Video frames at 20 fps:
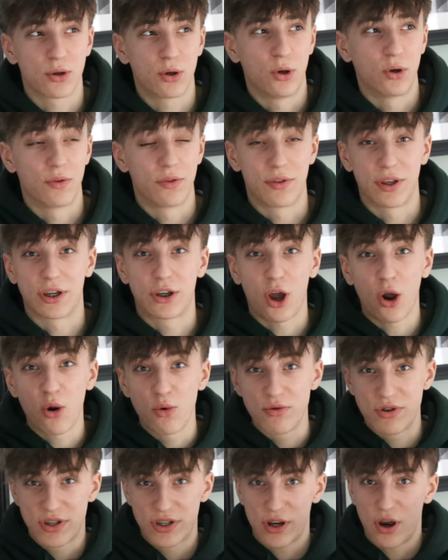or the
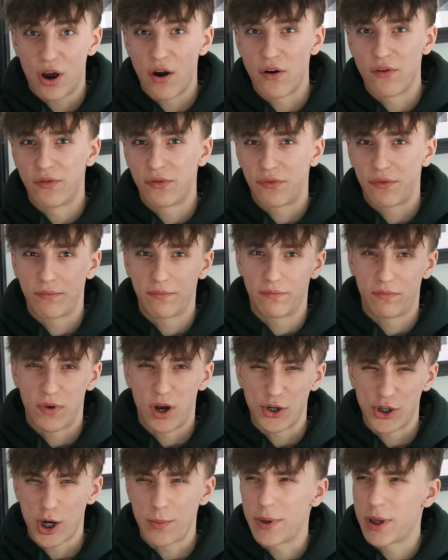GOAT of
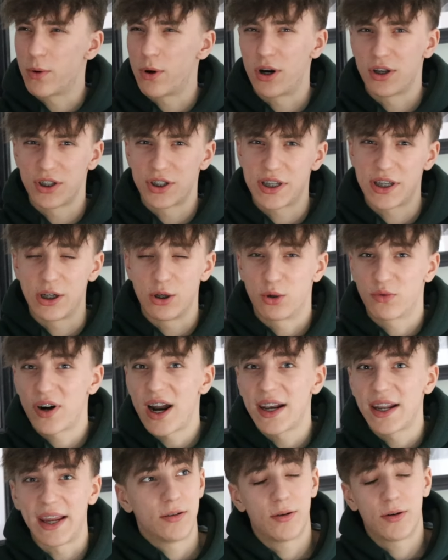a WRC or
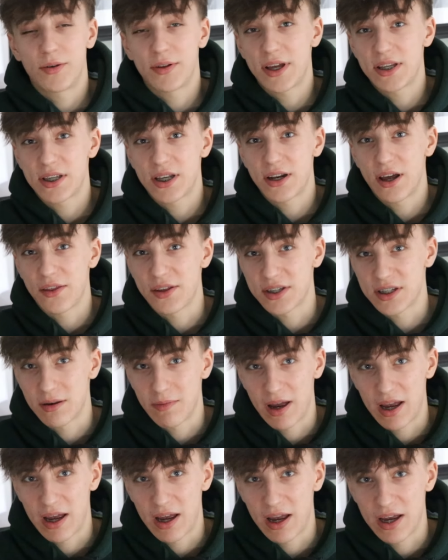Rally? Or there's another
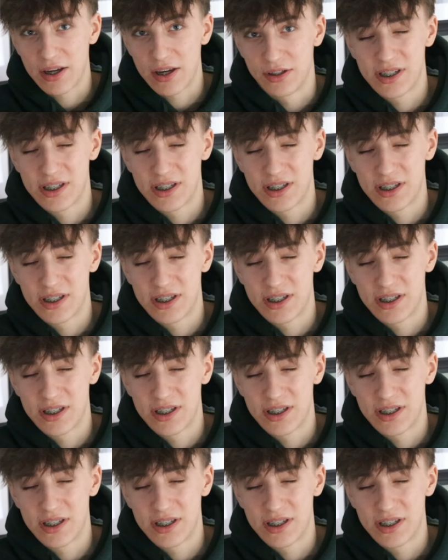Sebastian